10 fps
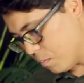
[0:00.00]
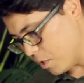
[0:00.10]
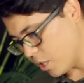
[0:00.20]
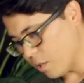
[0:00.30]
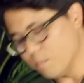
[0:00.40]

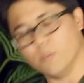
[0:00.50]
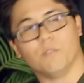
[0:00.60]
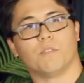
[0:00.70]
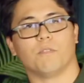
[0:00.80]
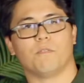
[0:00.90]
But Jacob
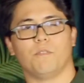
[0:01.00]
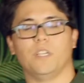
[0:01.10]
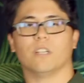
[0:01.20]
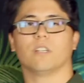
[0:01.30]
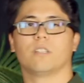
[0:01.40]
moved from
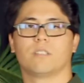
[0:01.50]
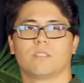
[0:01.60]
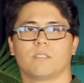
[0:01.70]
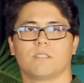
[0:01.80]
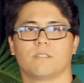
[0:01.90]
fear
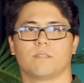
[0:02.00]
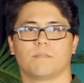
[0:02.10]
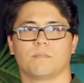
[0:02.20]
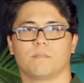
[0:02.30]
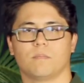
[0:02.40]

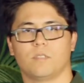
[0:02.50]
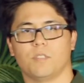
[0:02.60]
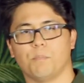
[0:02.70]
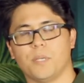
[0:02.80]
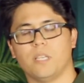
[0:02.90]

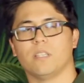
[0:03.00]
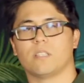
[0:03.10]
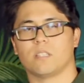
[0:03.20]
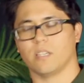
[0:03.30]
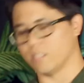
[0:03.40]
to
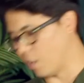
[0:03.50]
peace and